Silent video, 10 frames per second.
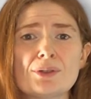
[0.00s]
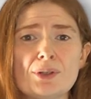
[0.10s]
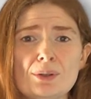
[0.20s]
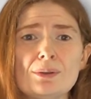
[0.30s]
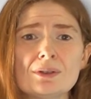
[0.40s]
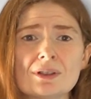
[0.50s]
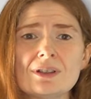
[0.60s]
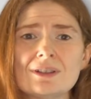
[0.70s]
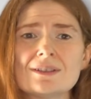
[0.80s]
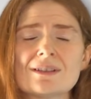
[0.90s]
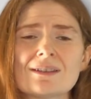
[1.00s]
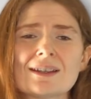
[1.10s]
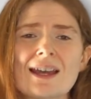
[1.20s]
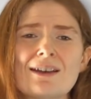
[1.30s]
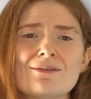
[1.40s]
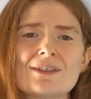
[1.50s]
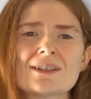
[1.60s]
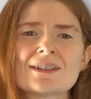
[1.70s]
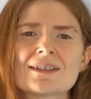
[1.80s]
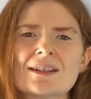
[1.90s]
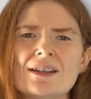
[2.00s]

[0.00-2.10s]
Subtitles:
cool colours on the canvas.